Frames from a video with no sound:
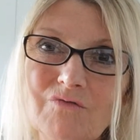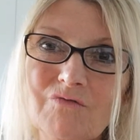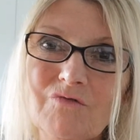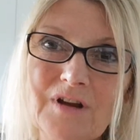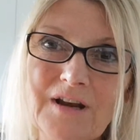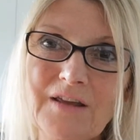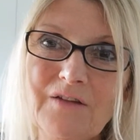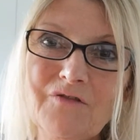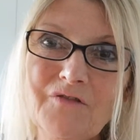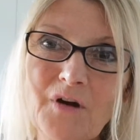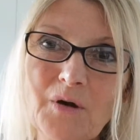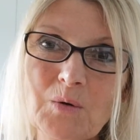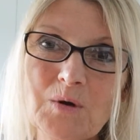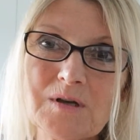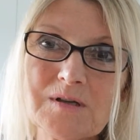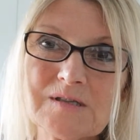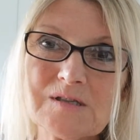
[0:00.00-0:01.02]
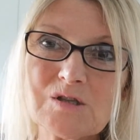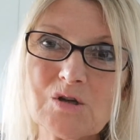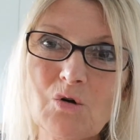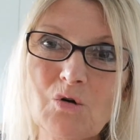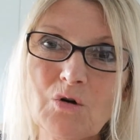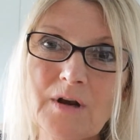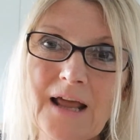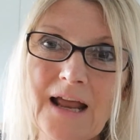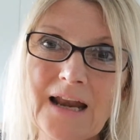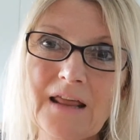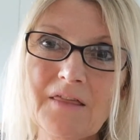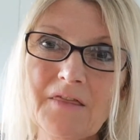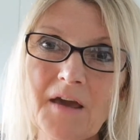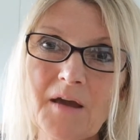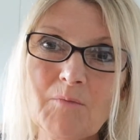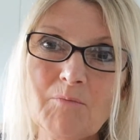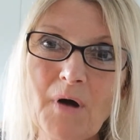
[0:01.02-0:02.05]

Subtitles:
really focused on anything